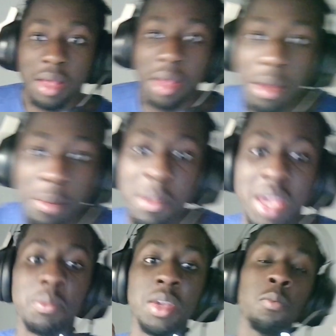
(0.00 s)

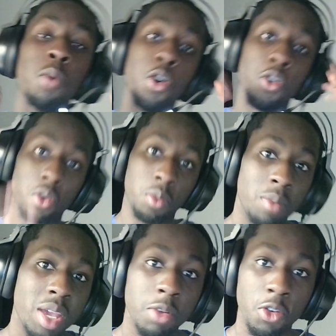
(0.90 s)
may be
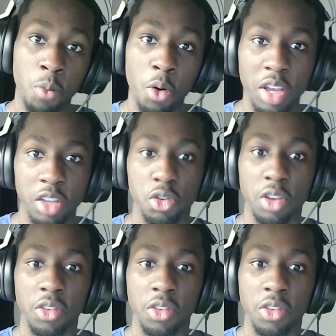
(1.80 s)
of more interest